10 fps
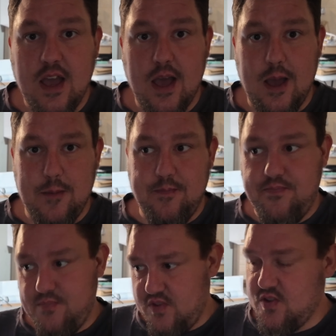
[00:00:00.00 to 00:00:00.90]

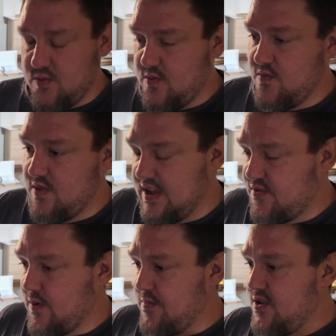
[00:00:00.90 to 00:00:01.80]
so
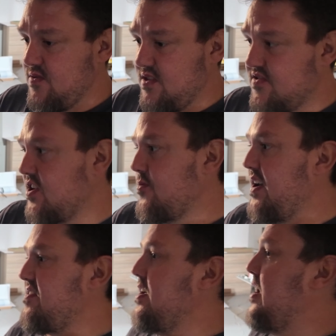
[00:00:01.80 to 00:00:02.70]
that's why we do these
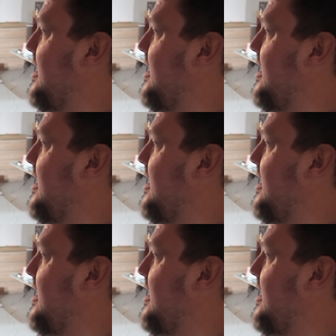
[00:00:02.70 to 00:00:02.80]
cutaways.